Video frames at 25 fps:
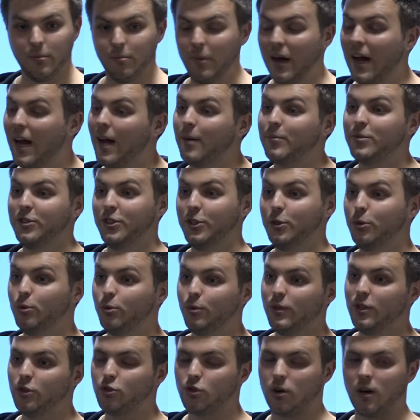Perhaps you
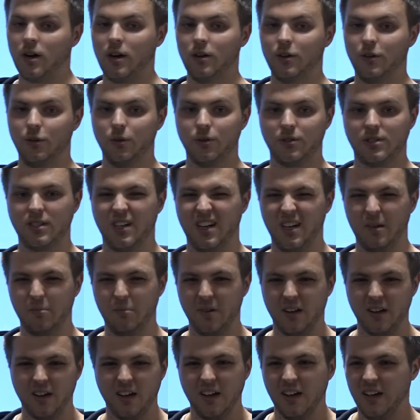retry on your side,
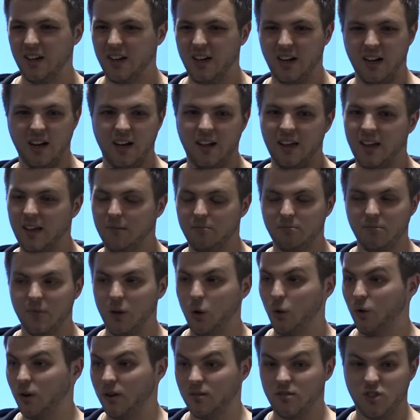but it
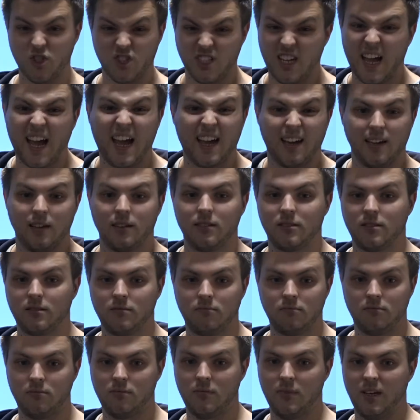just hangs
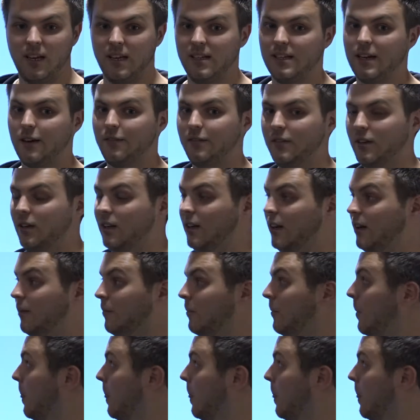indefinitely.